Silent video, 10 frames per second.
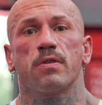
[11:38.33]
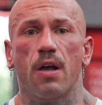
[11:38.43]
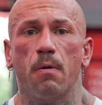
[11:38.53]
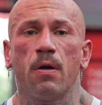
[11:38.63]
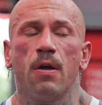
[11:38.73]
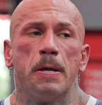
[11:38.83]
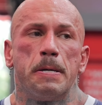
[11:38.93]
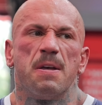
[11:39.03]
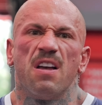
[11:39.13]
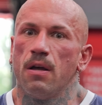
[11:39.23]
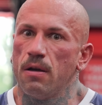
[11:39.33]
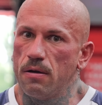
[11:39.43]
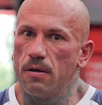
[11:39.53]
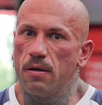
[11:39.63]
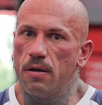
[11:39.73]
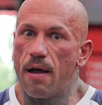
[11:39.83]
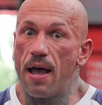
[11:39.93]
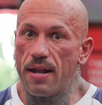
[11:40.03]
So, right